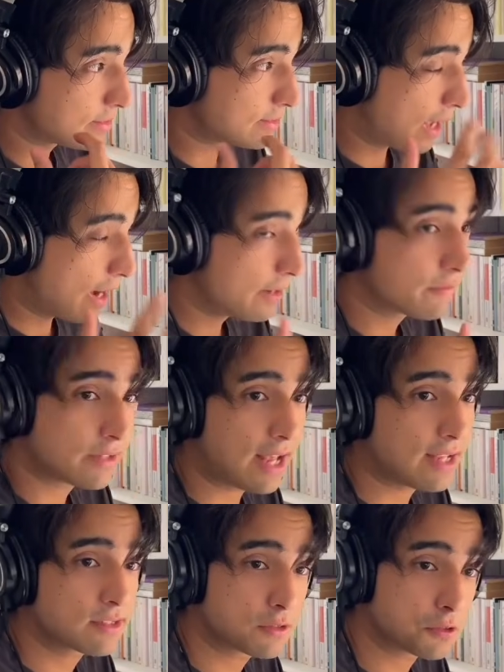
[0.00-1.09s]
kind of
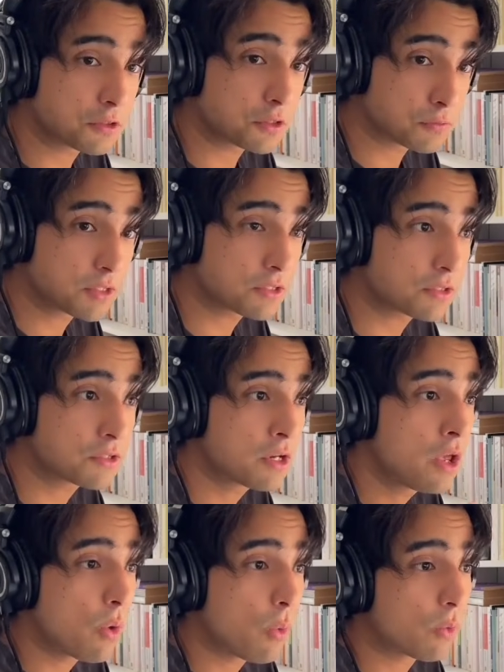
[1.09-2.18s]
task, such as research,
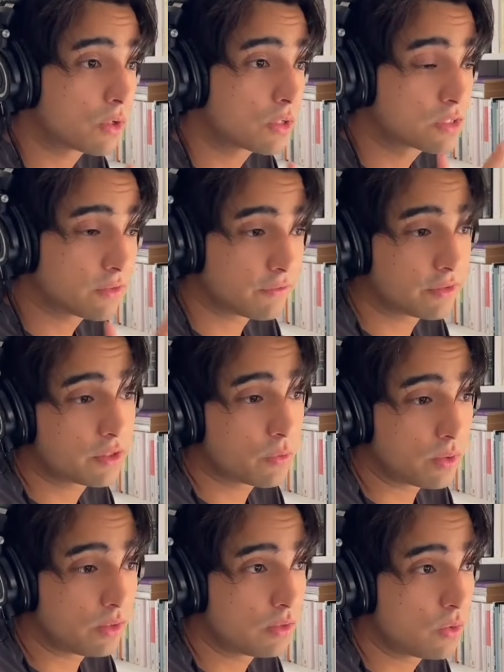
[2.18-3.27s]
works very
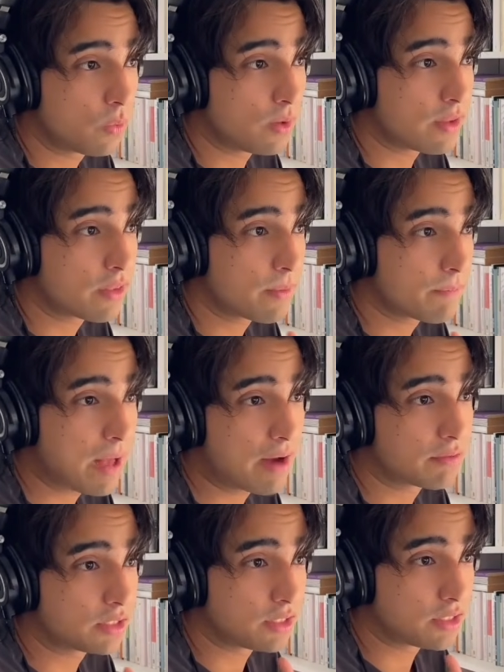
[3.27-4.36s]
well with
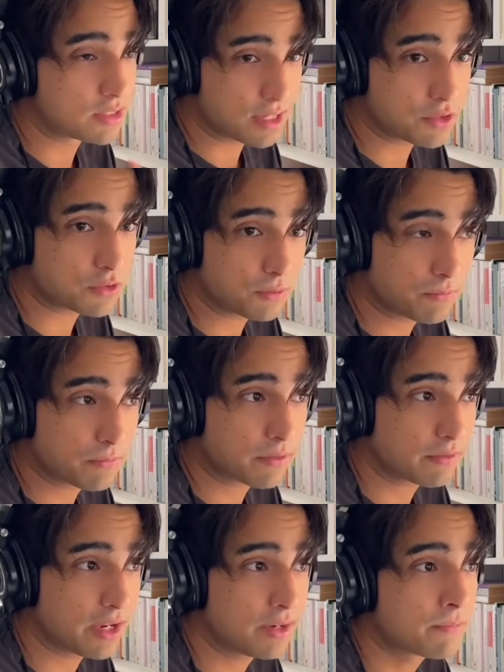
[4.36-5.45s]
parallelization,
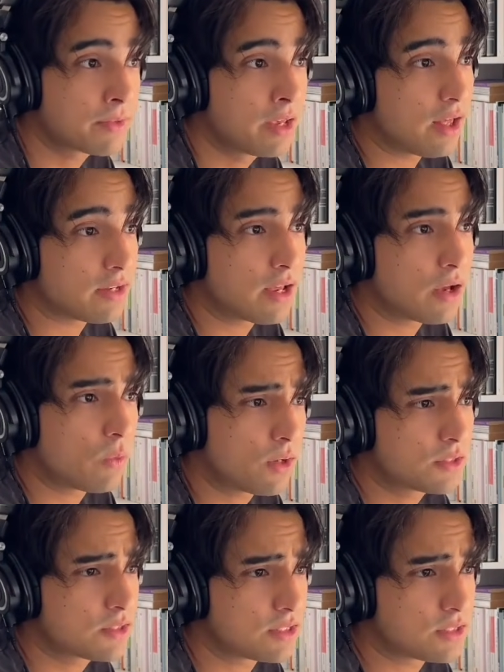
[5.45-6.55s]
right? Now, what
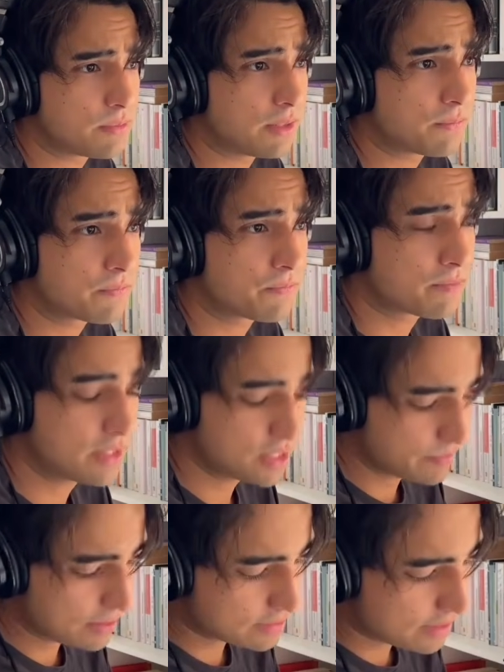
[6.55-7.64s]
does this mean? This
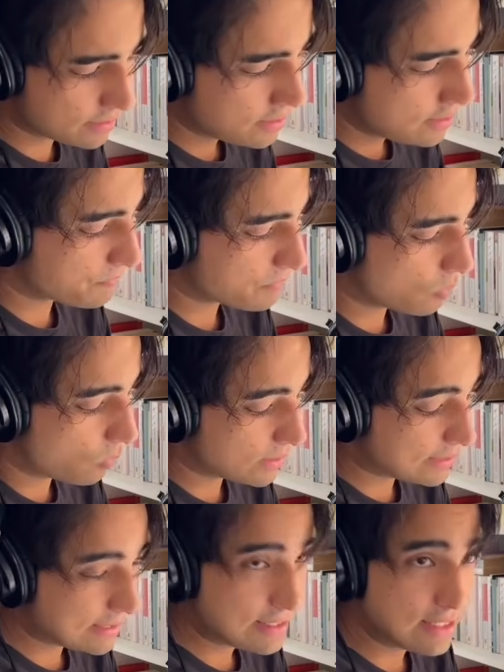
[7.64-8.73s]
means that what they
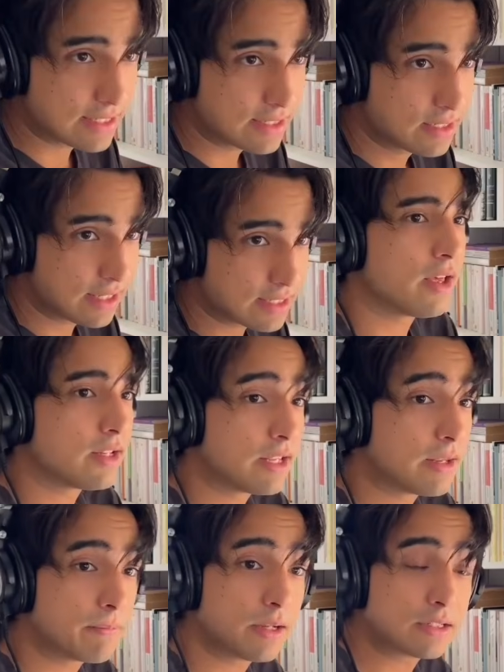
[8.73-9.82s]
did is they
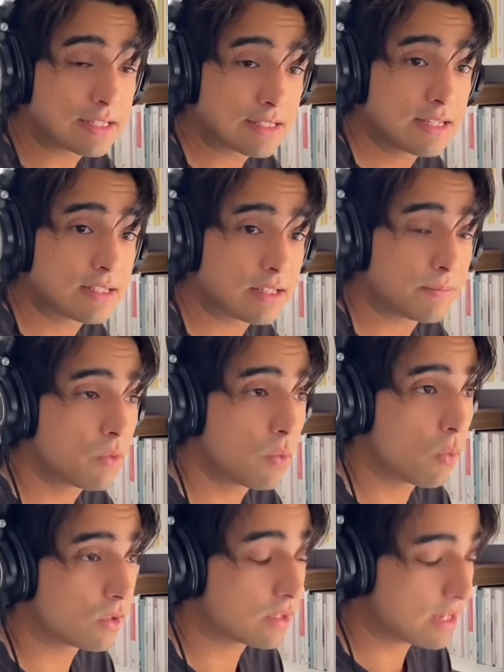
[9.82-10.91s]
built a system
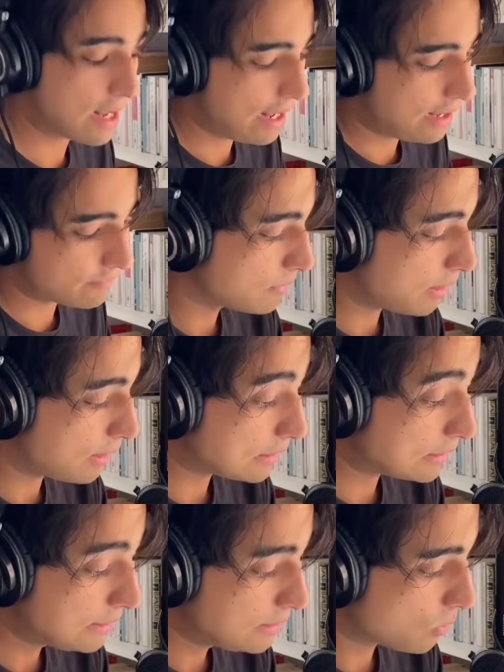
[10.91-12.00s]
where they have a
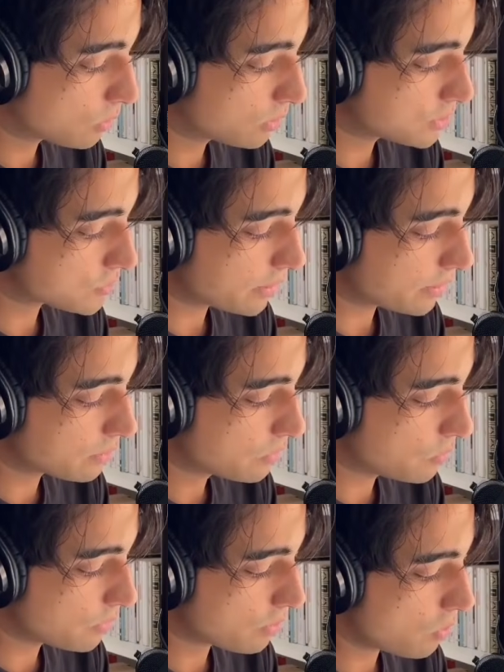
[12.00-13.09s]
lead orchestrator
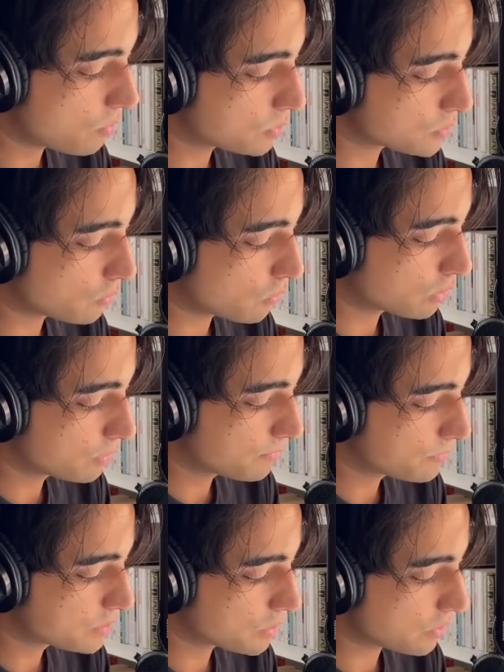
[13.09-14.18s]
with Opus 4.
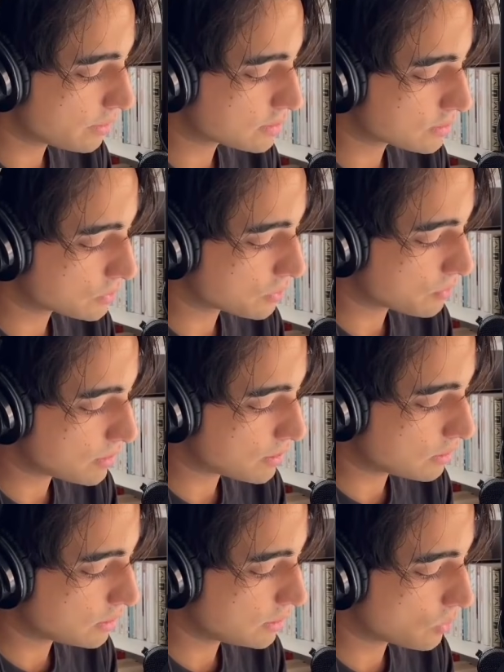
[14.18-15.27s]
So this is going to be the
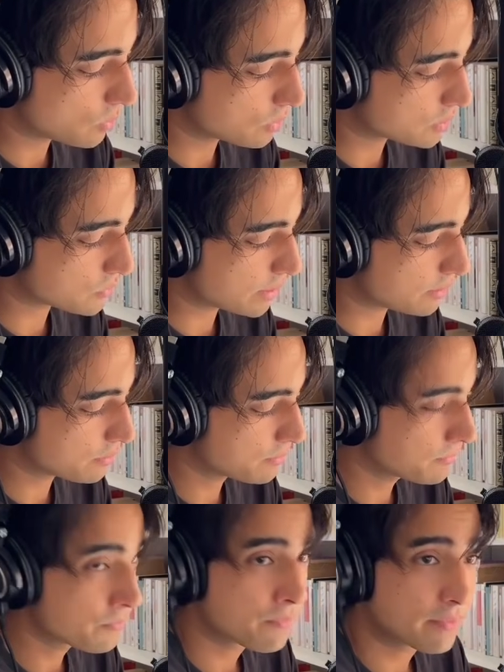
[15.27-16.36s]
lead orchestrator.
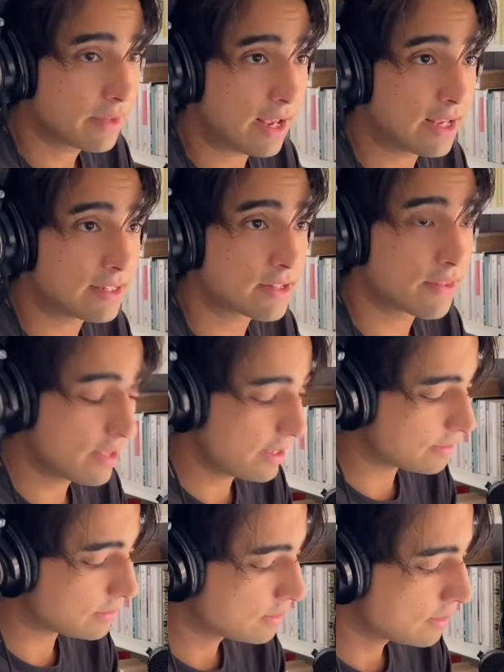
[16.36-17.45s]
And
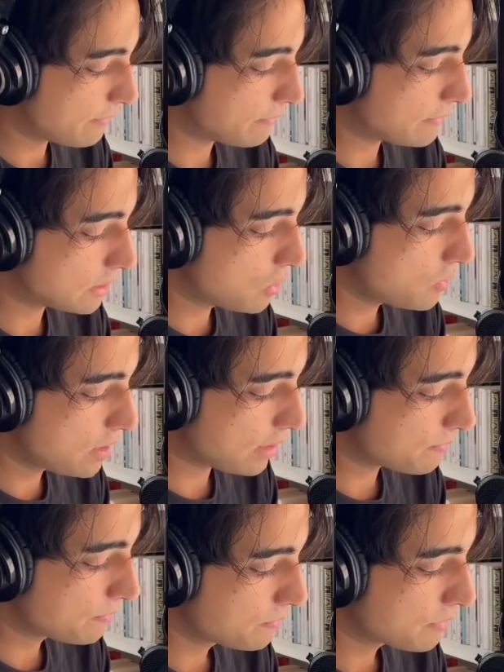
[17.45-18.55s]
then below him,
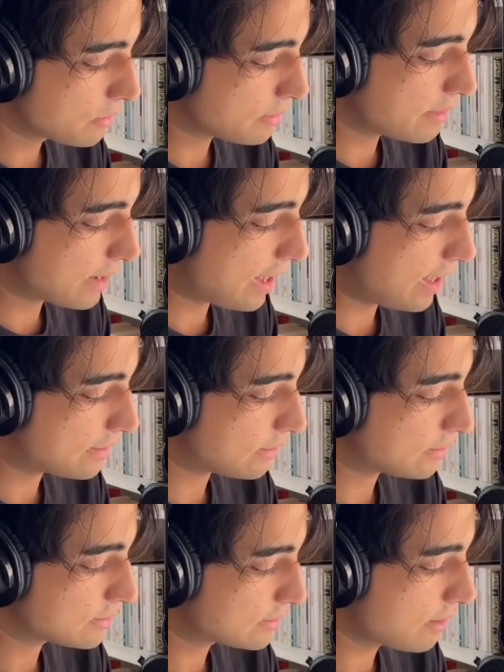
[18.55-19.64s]
they had
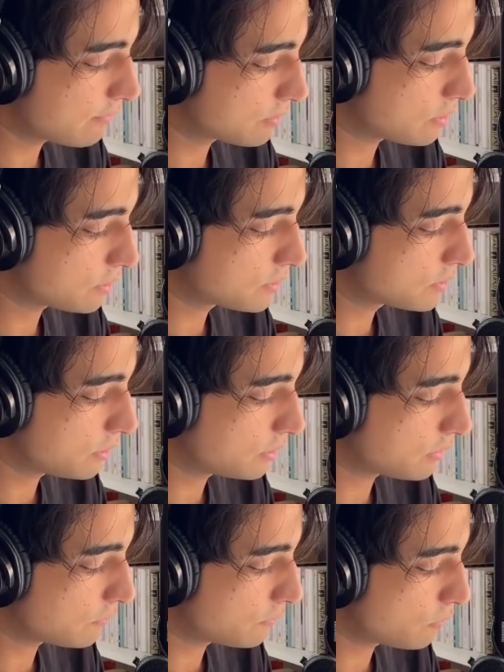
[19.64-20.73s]
several Sonnet
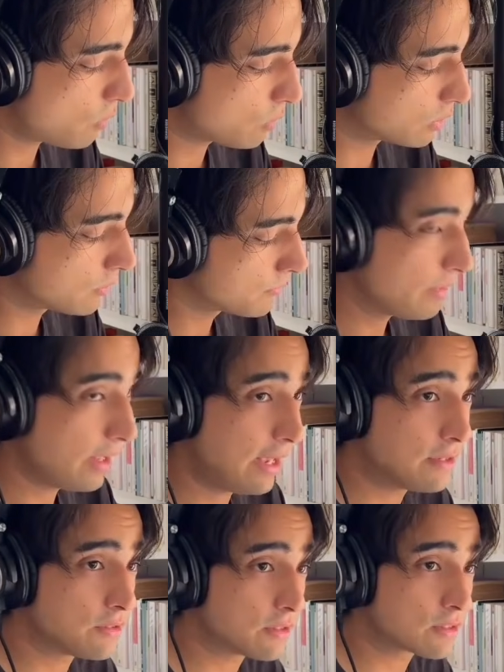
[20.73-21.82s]
4
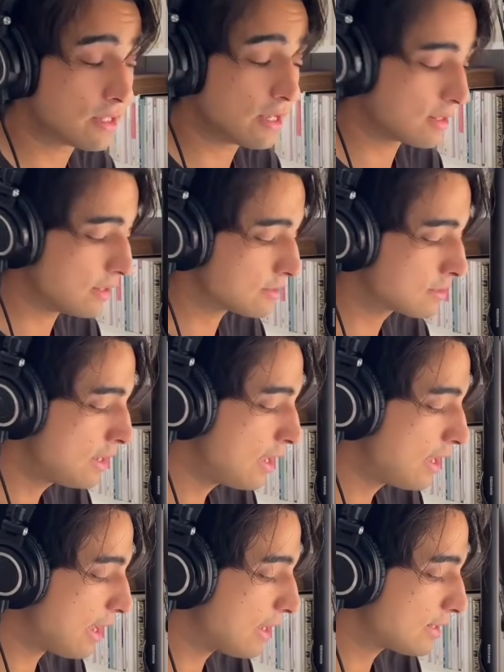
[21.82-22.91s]
agents like this.
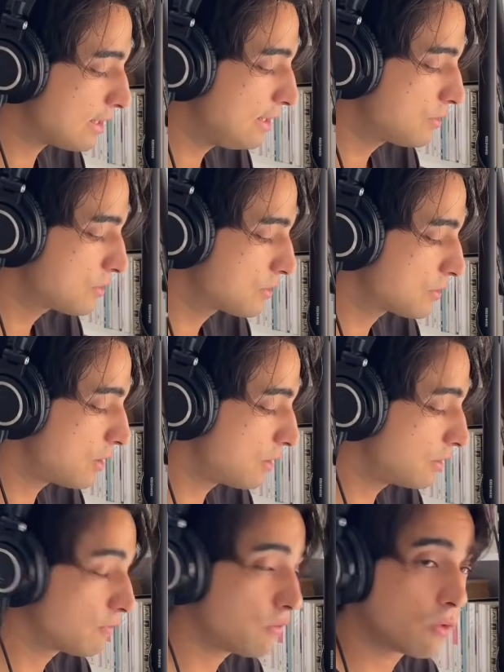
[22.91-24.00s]
And each Sonnet
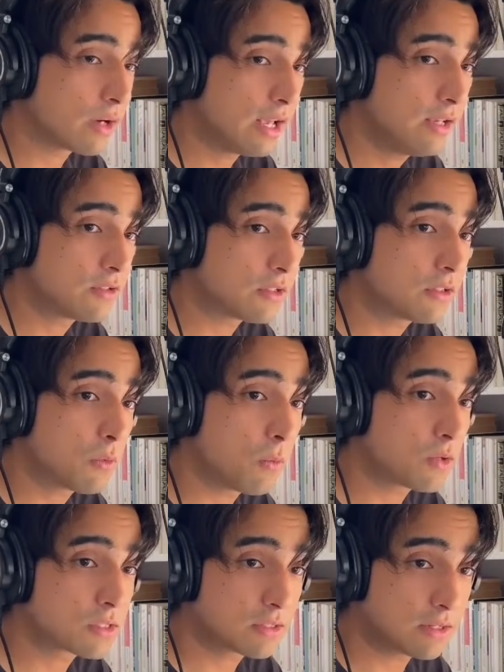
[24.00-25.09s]
4 agent
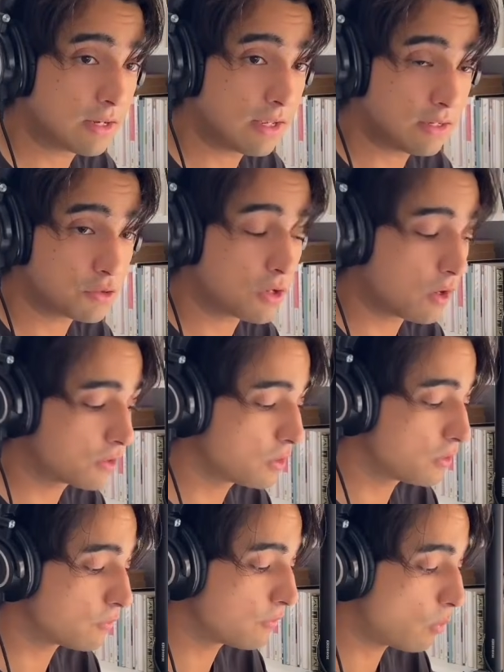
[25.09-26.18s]
was in charge of
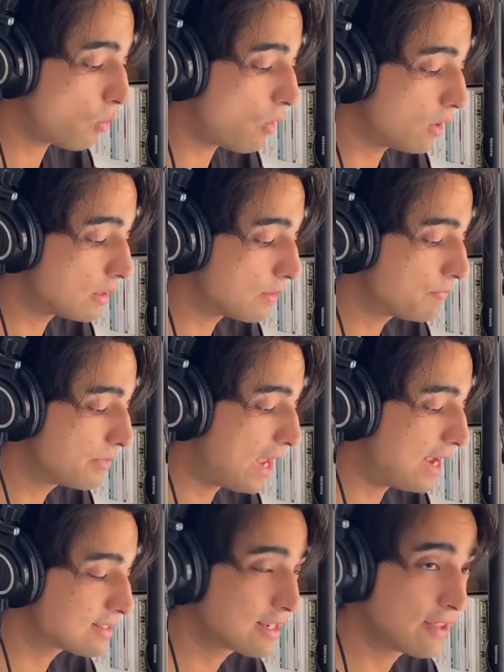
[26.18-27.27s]
one
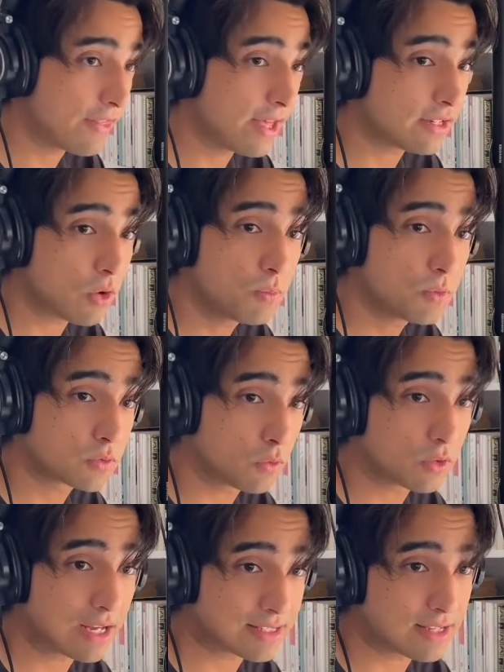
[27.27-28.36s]
task that Opus 4
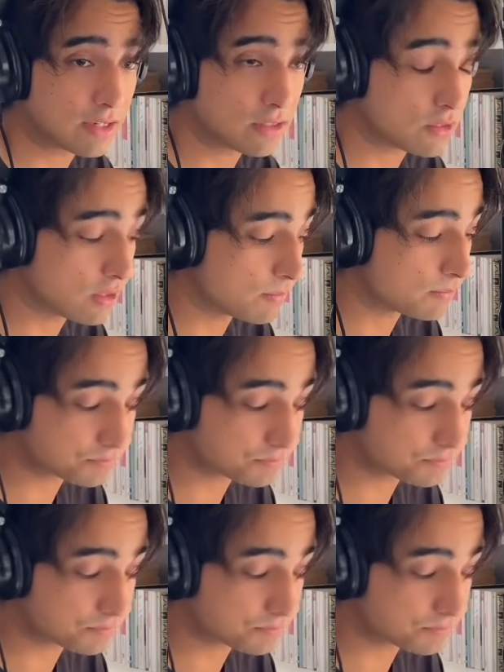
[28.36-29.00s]
assigned to them.